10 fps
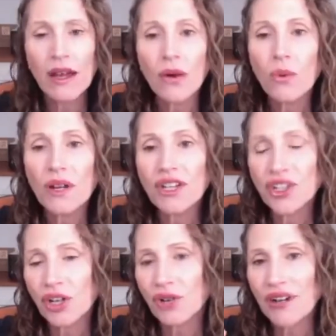
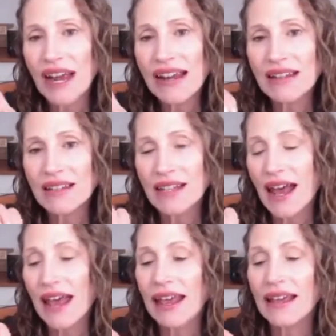which creates
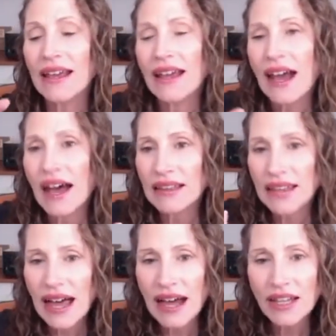a
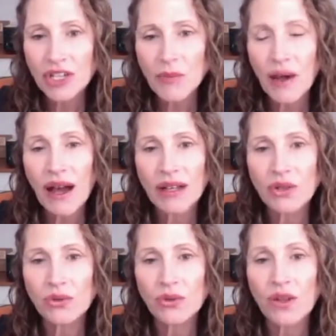large
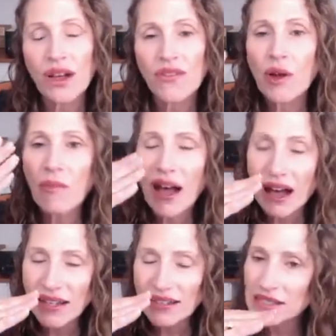particle that
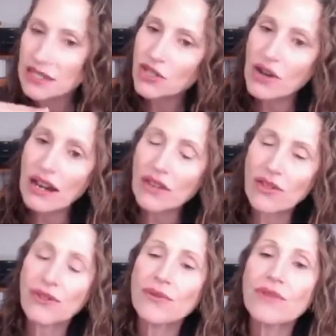passes straight
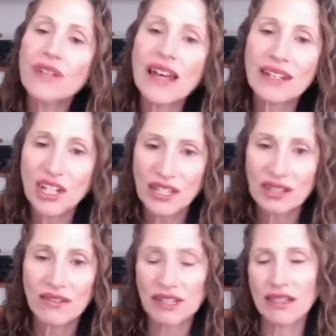through the
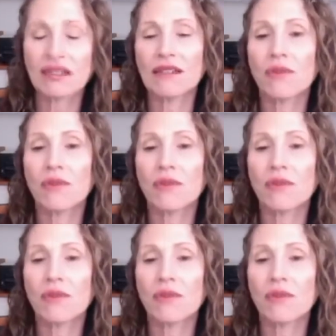digestive system.